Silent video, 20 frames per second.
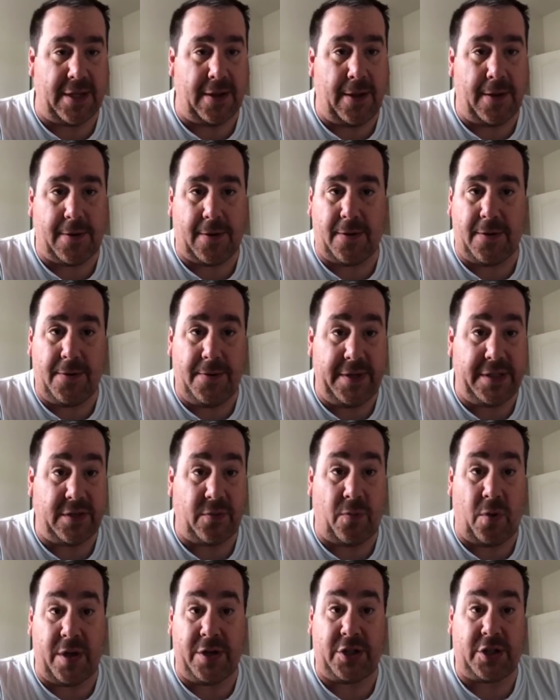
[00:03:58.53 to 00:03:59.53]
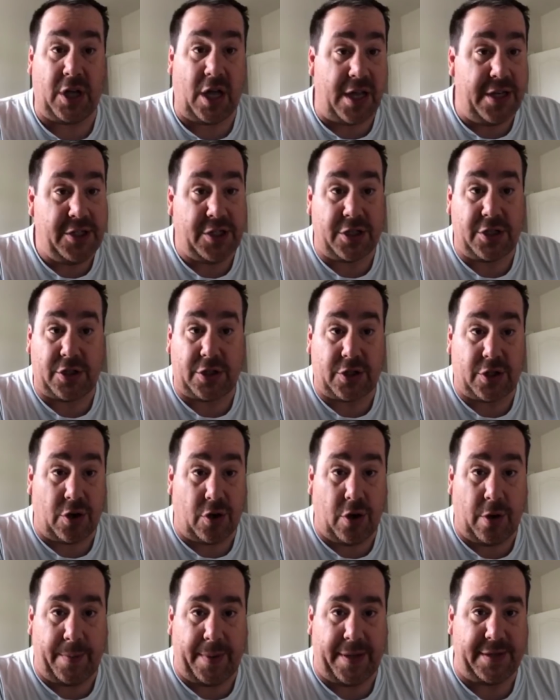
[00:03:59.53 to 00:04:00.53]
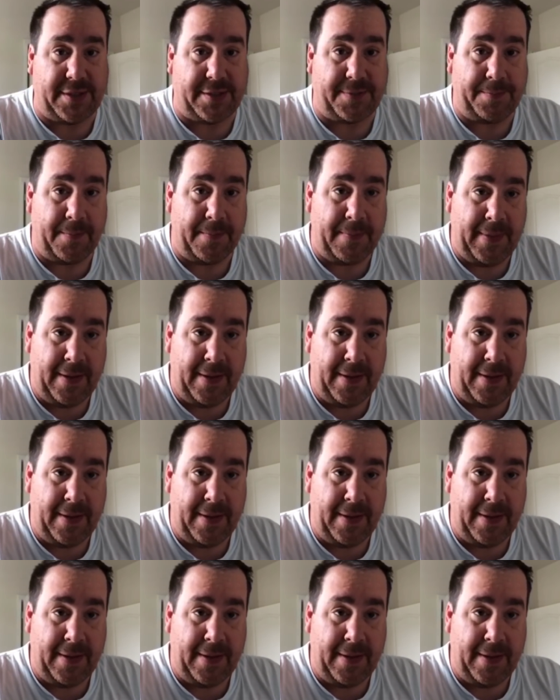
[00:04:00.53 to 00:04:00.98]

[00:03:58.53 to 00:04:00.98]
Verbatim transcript: and Lunker Louie's won tons of tournaments.